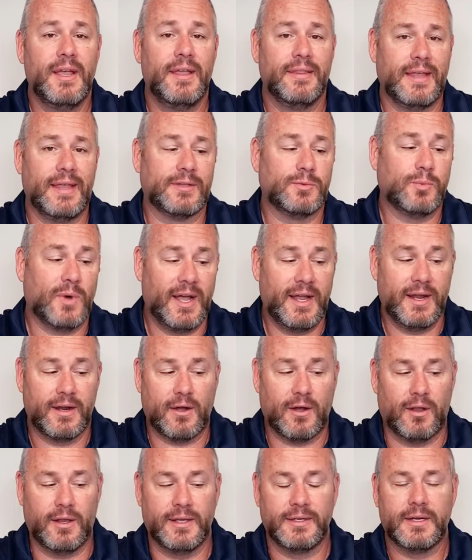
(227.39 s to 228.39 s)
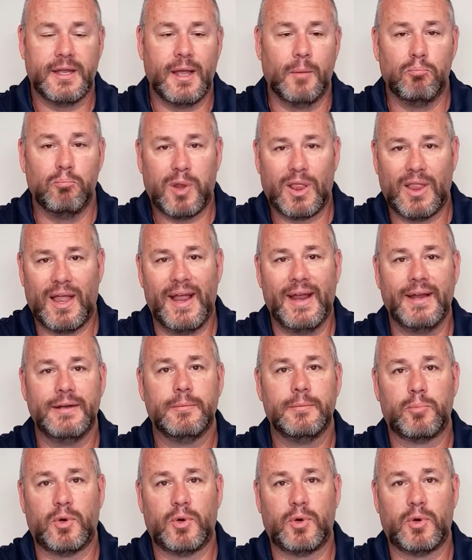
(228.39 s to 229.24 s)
That's why I call it compliant